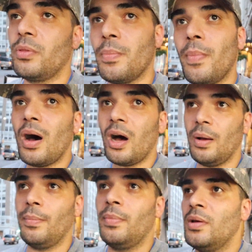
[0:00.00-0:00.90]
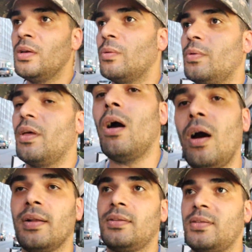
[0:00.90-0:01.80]
mom, with the
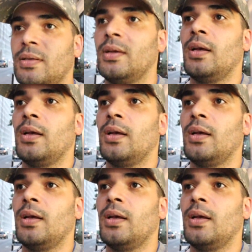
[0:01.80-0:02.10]
aunt,